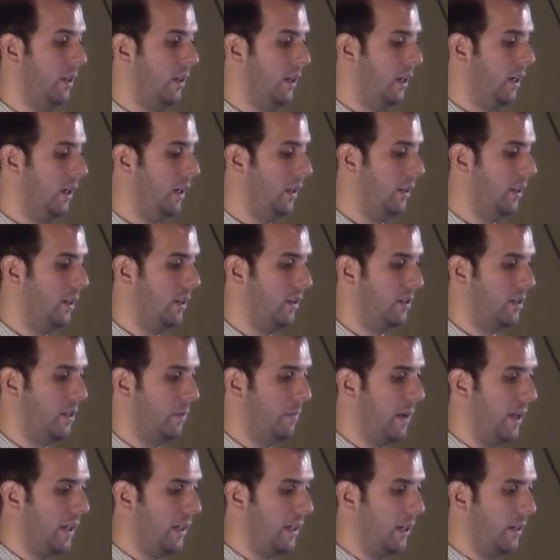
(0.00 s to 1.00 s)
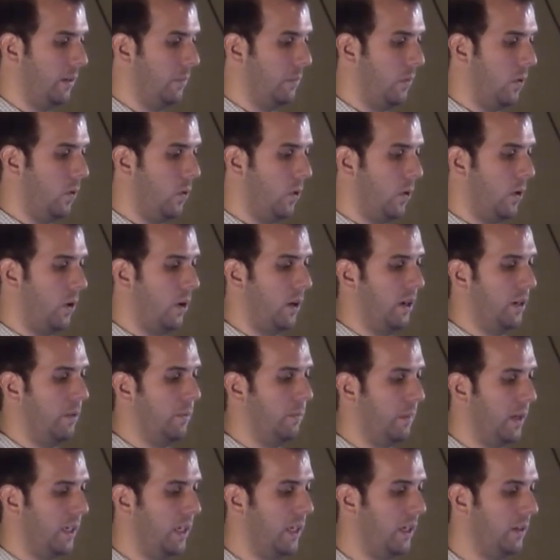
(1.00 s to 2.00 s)
and then to making more and
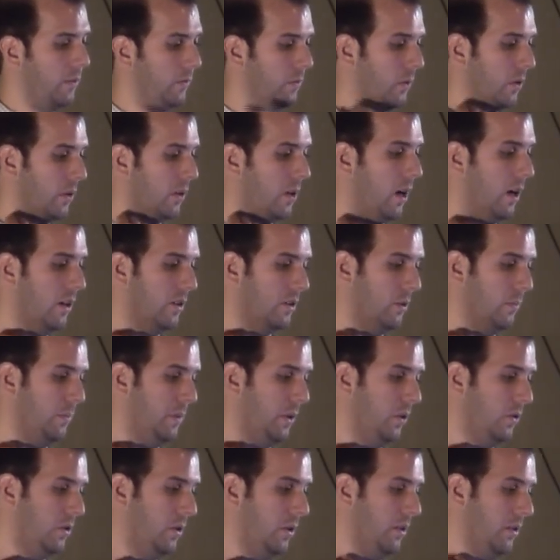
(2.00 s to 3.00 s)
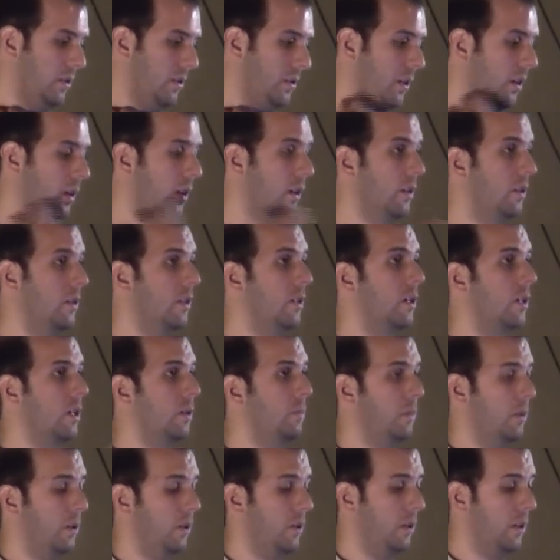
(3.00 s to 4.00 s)
meaningful contributions to the
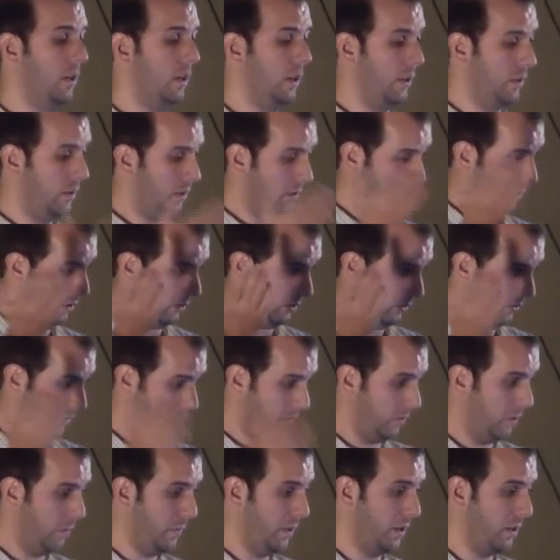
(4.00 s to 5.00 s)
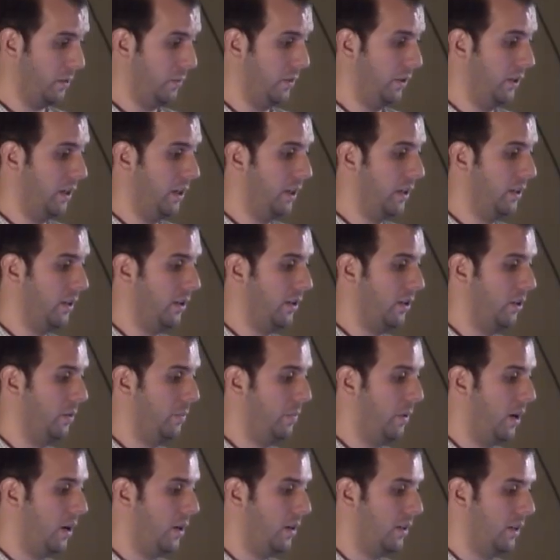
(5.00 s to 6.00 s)
community, to this Ruby community that you're a
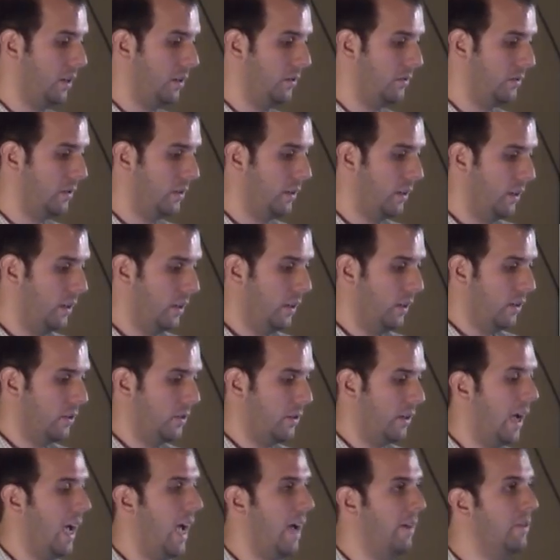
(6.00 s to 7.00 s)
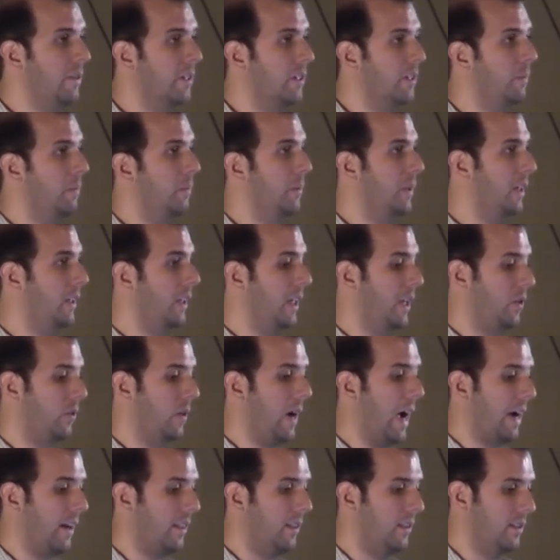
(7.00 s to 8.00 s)
part of. So I haven't completely
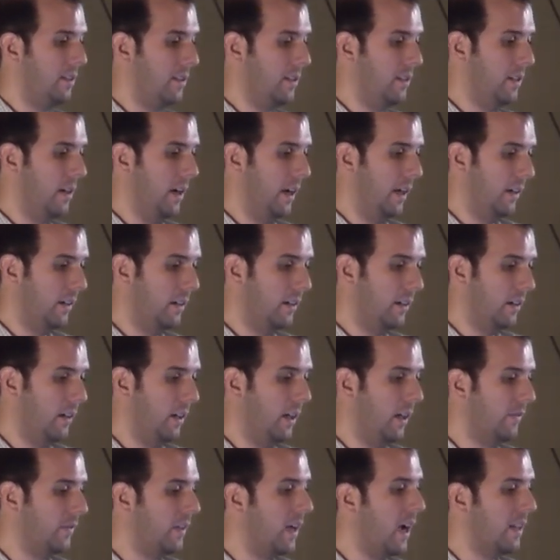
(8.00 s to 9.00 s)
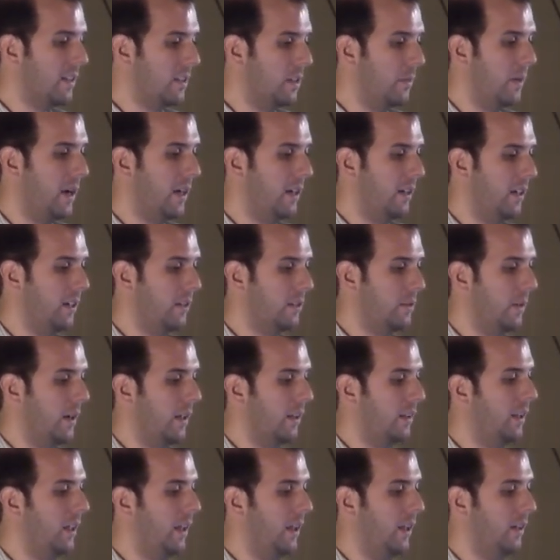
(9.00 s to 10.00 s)
cracked this nut. I've got some ideas
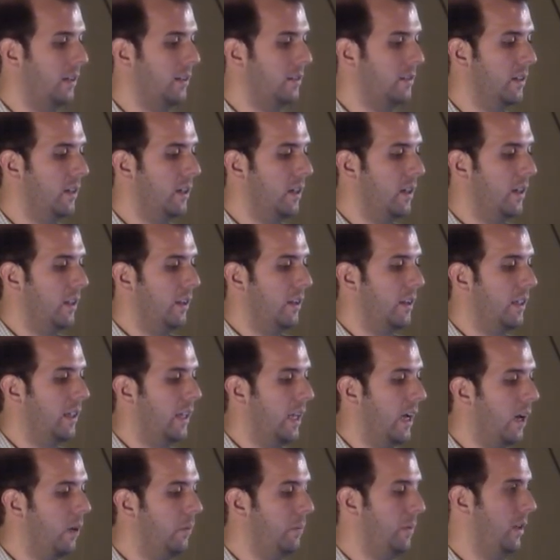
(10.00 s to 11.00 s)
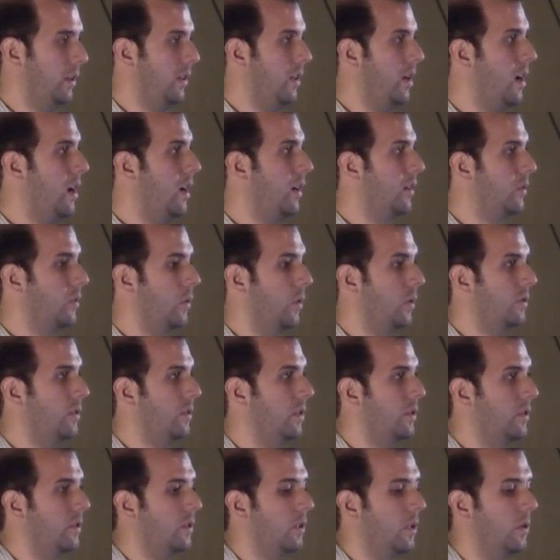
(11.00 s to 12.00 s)
about things that help me along towards
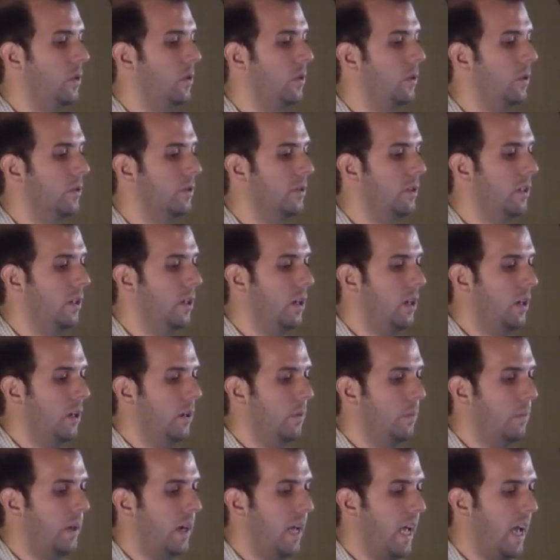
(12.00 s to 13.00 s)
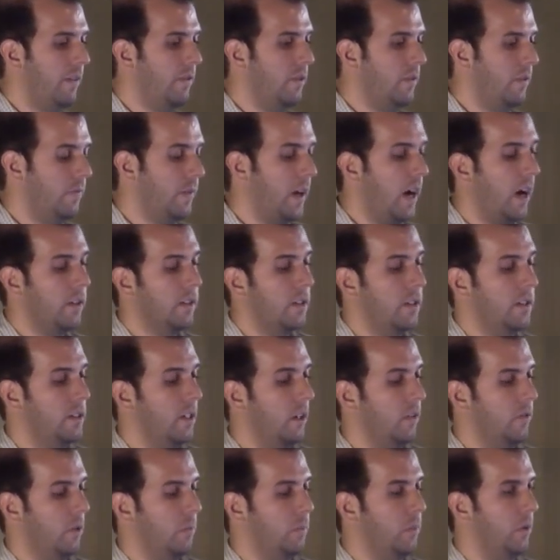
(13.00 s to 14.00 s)
these goals, but I haven't found the
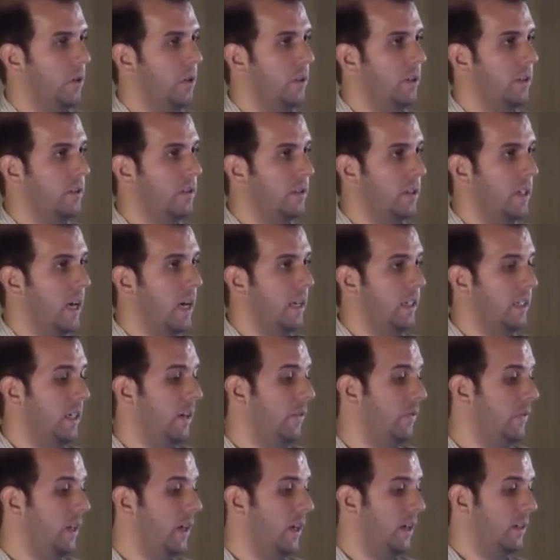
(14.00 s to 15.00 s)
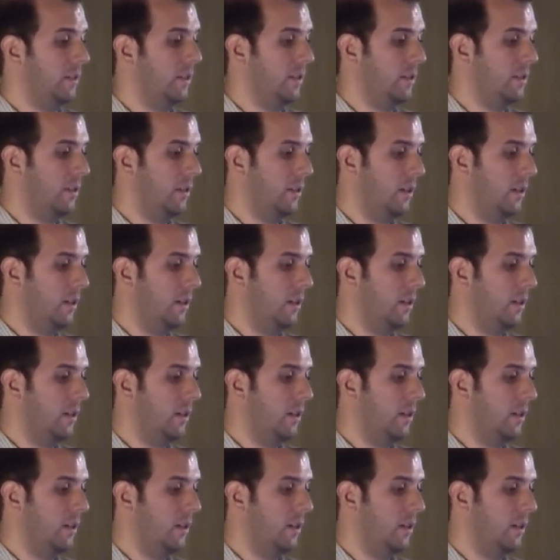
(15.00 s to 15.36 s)
silver bullets yet, if they exist at